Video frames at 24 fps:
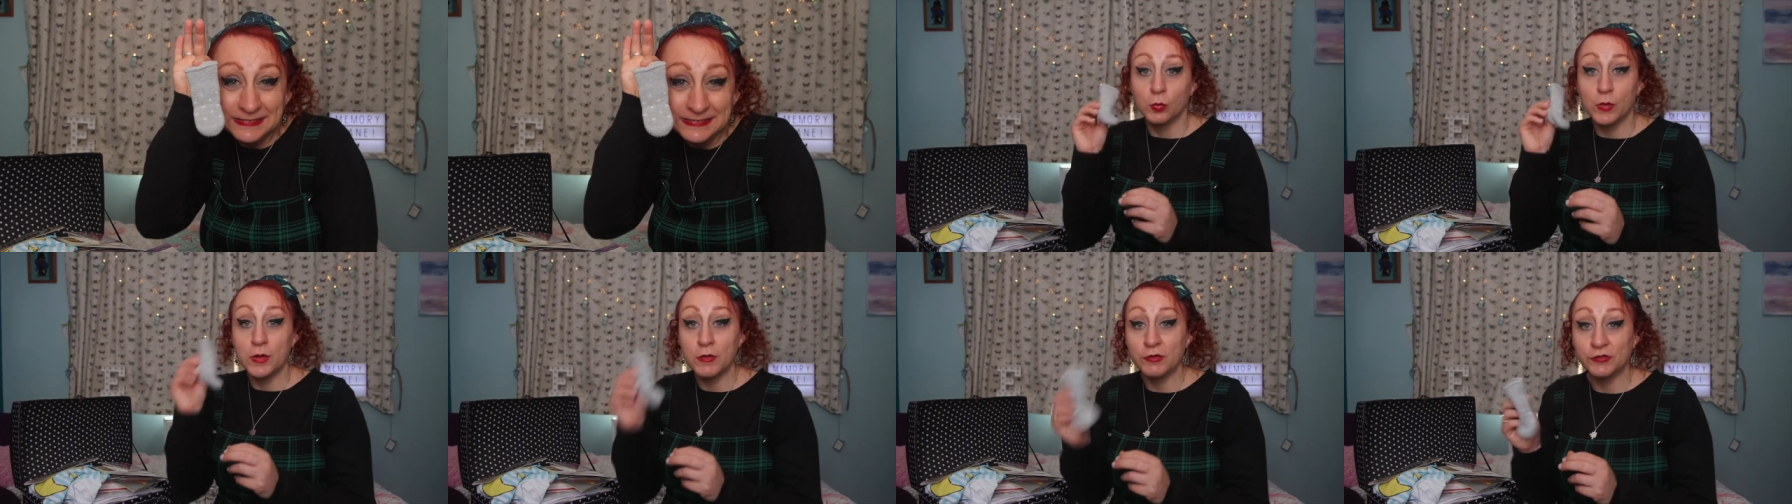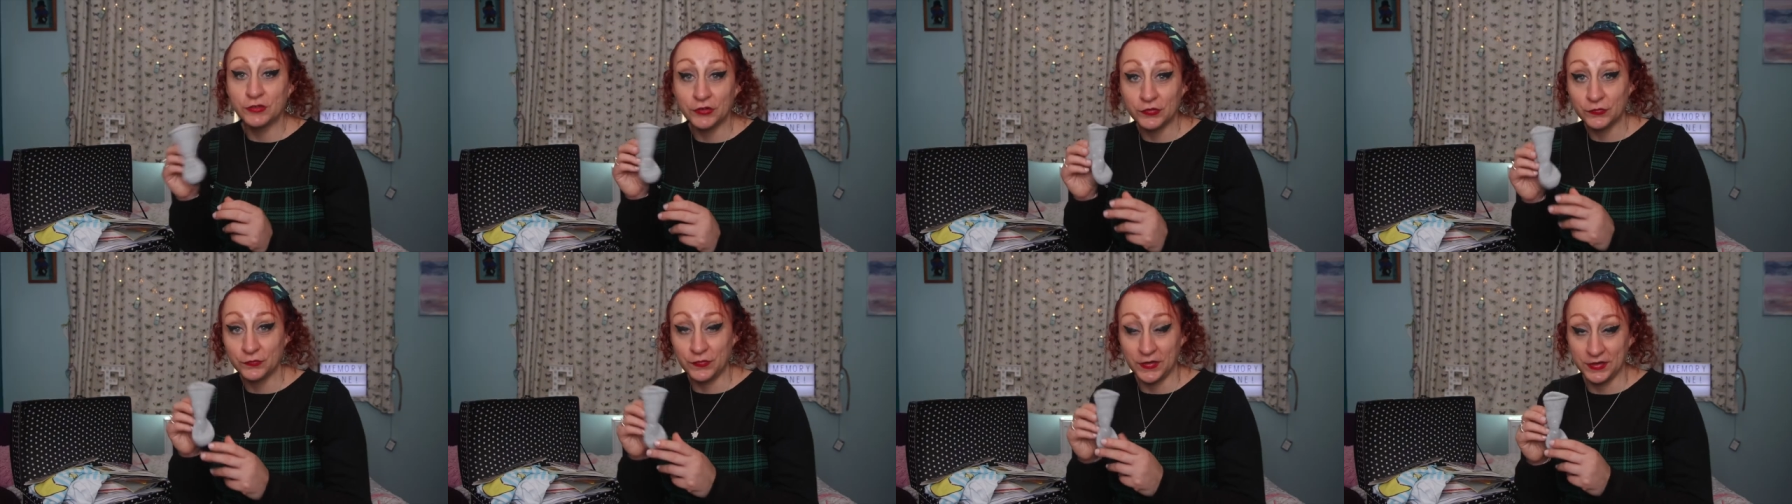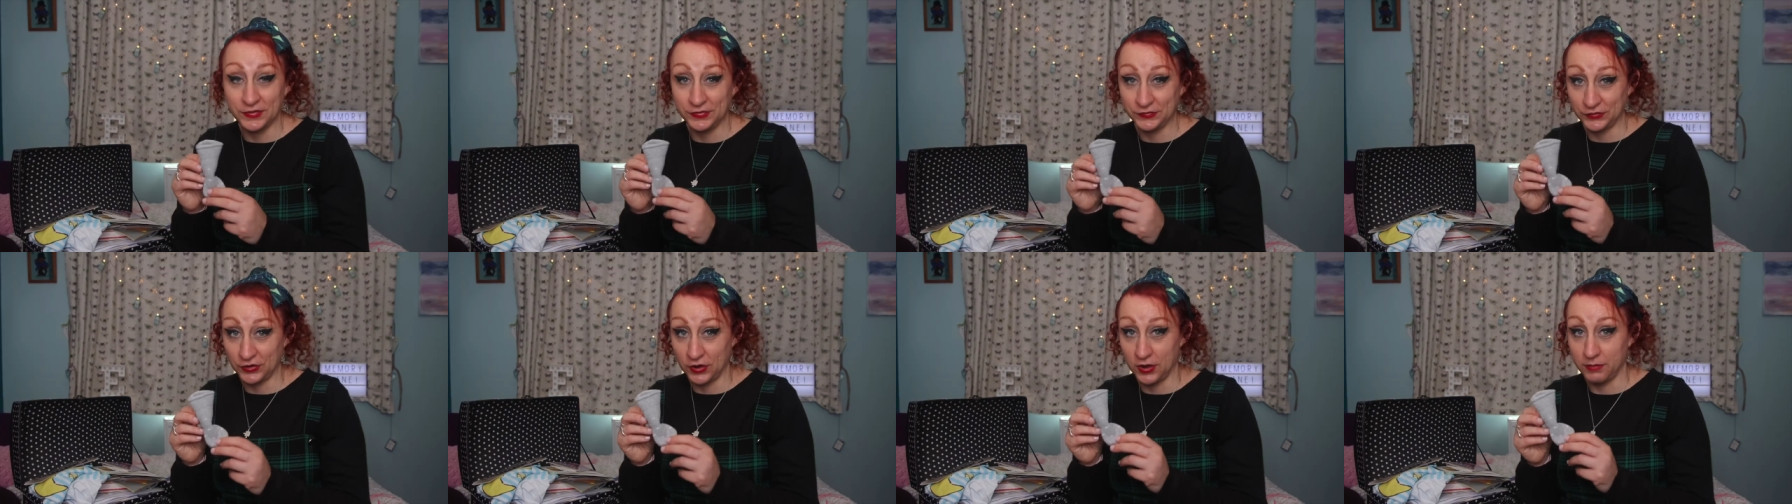We were just
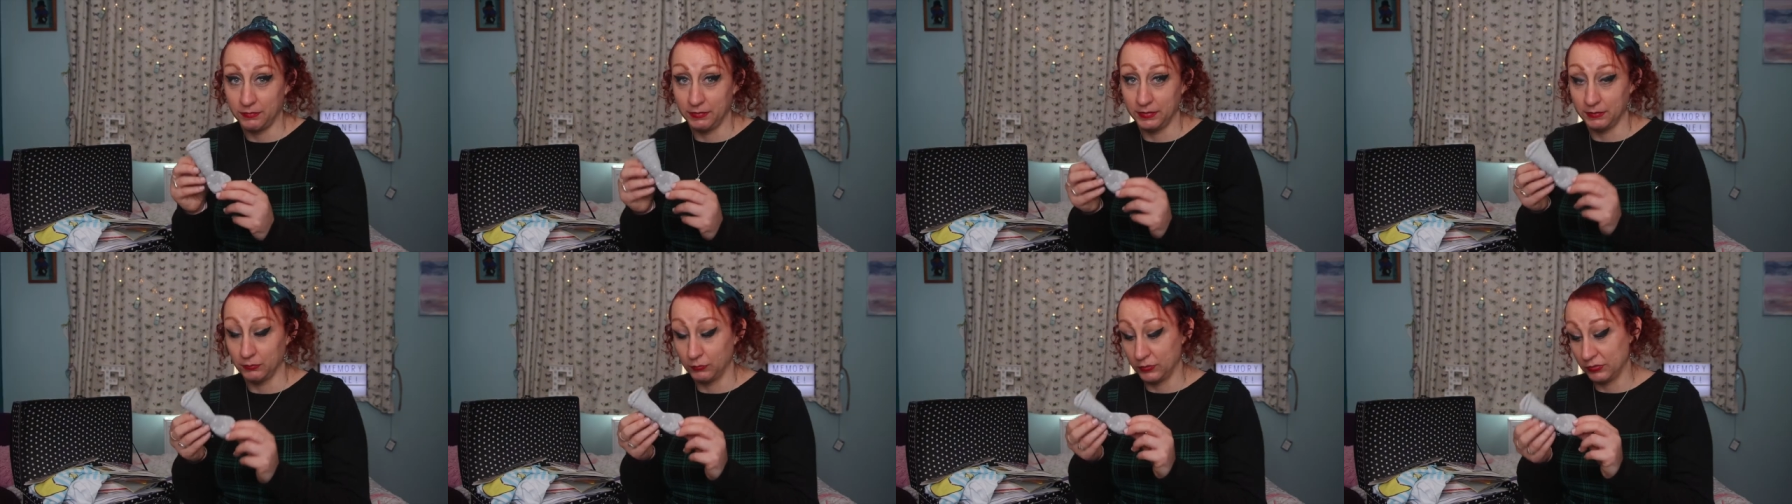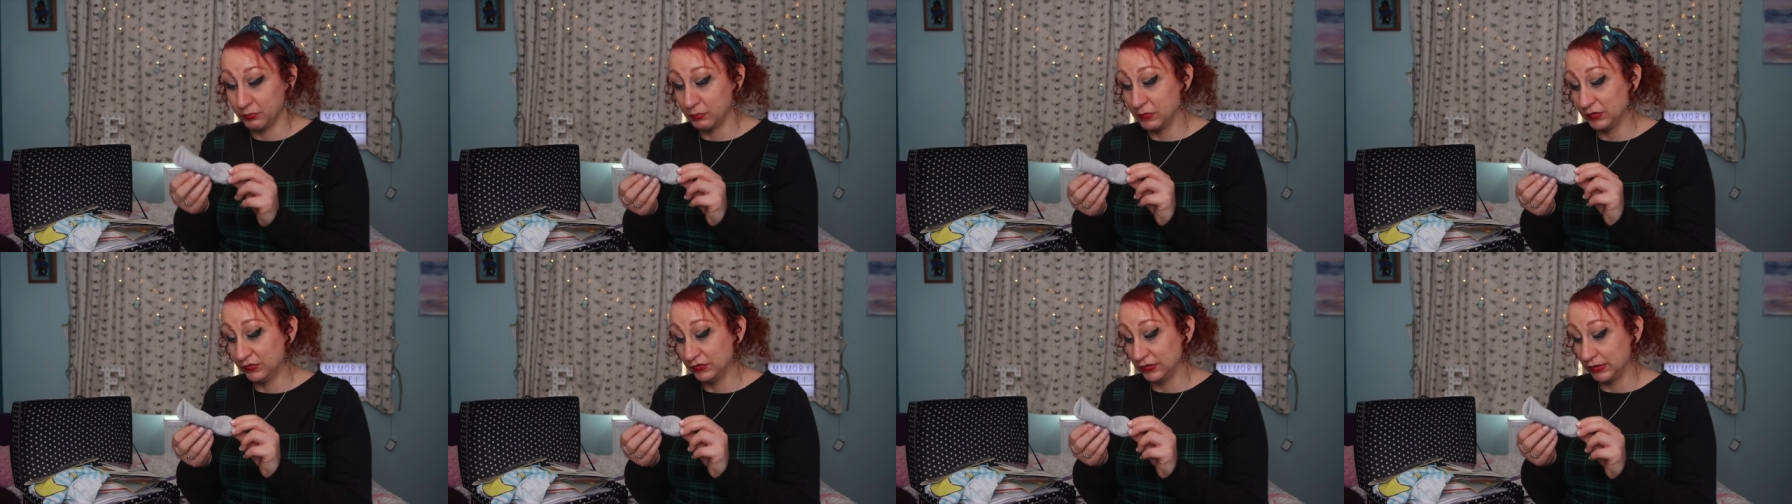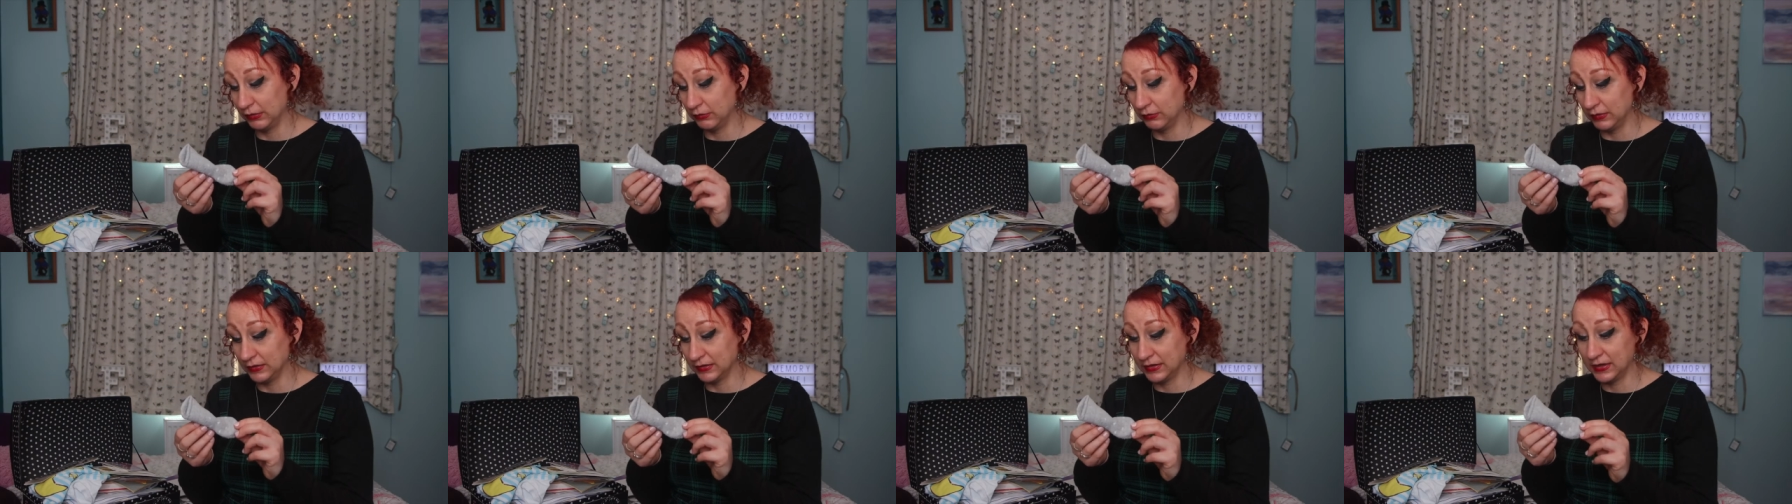FaceTiming with
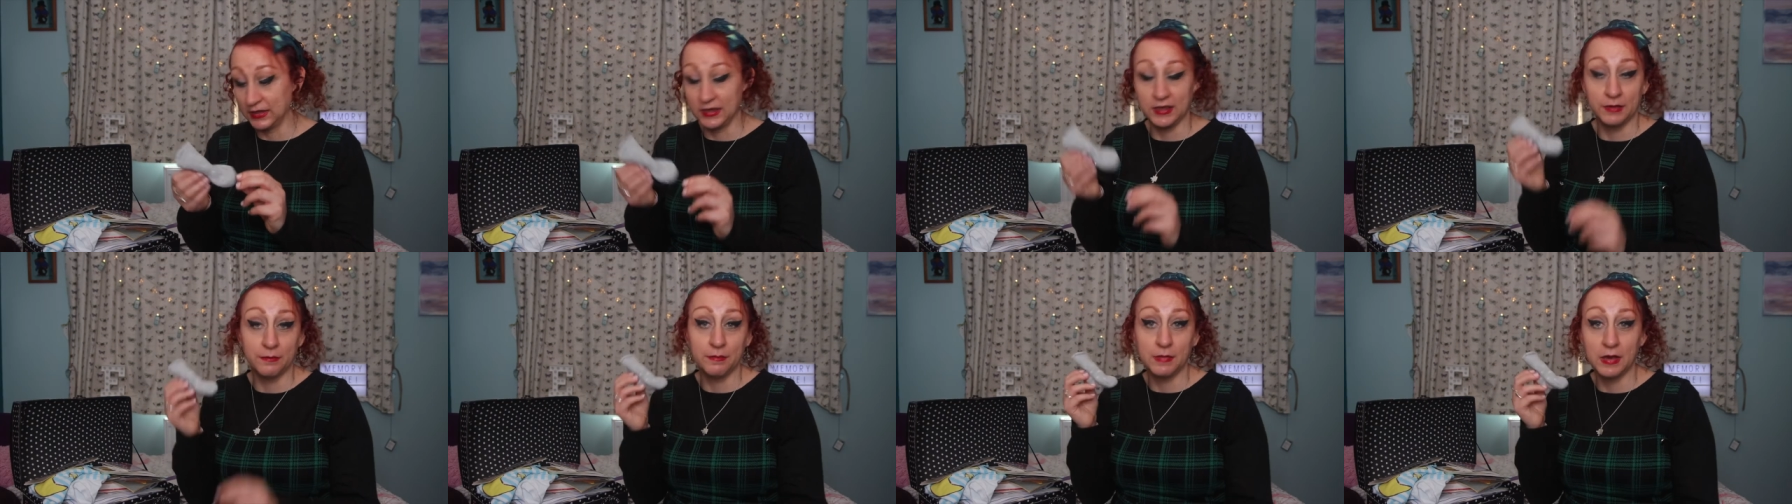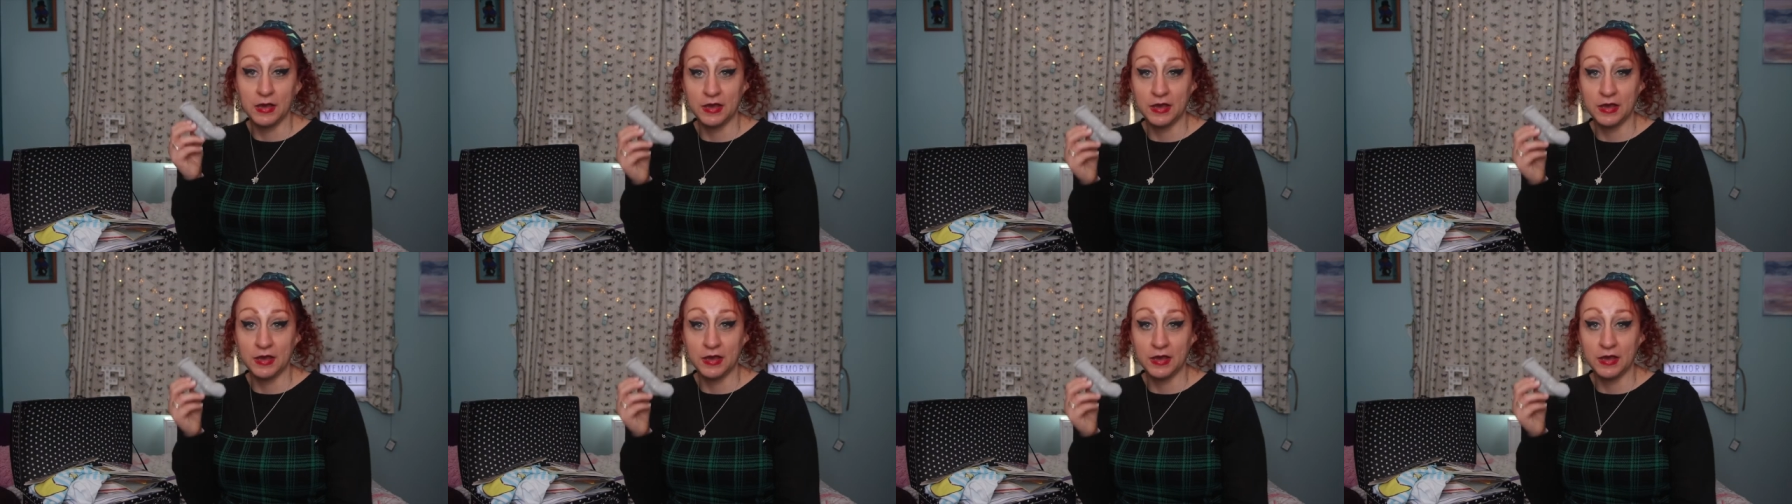Michelle and Kim,